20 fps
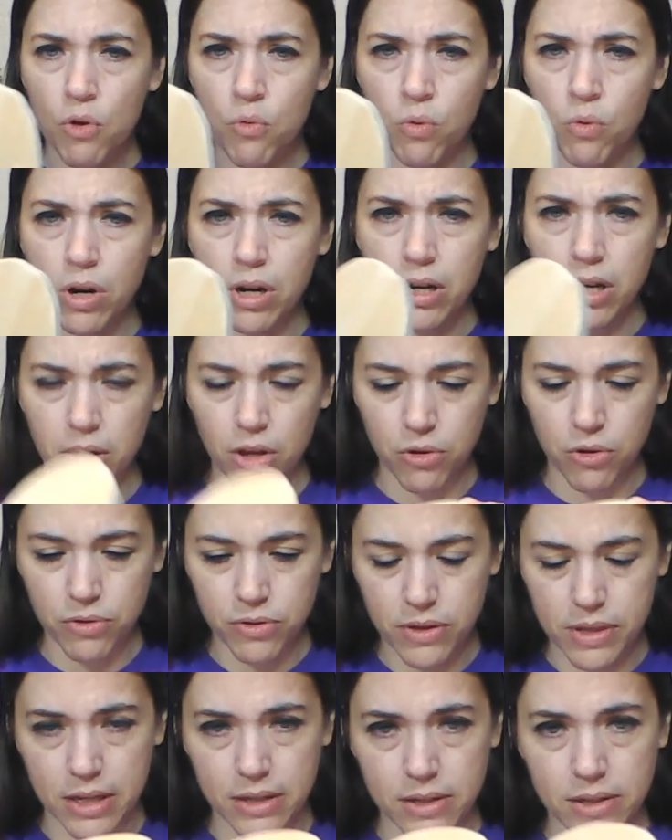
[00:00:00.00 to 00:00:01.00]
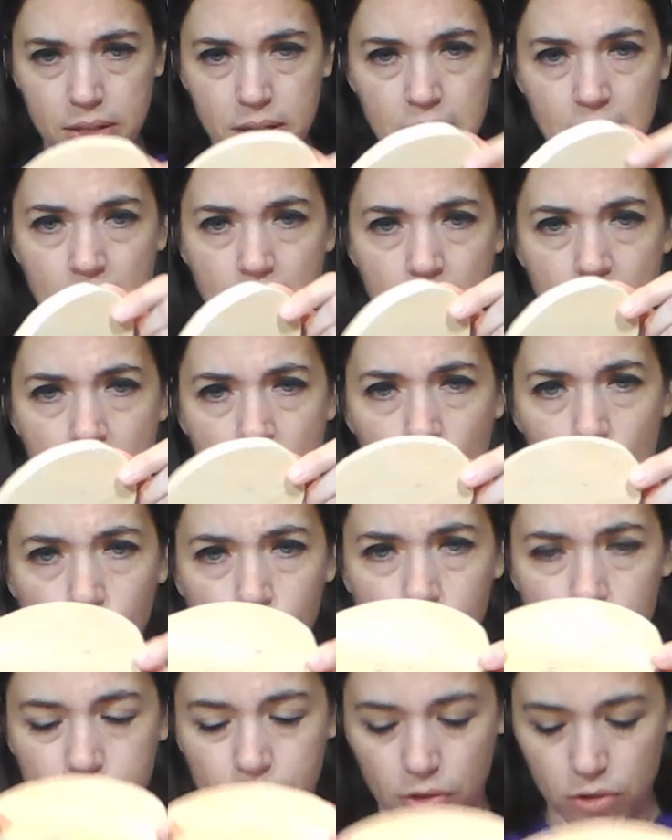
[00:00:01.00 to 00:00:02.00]
We're going to use this
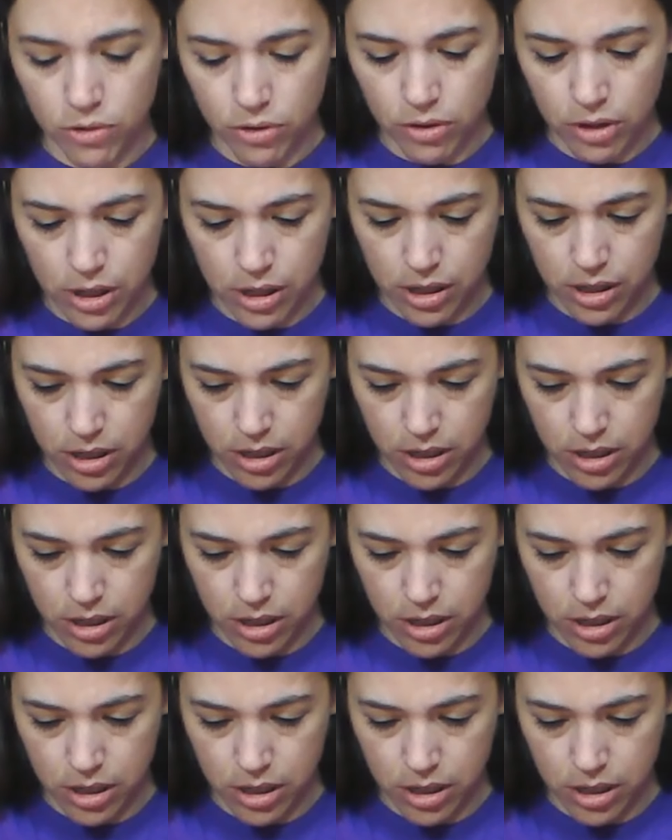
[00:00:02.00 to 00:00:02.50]
oval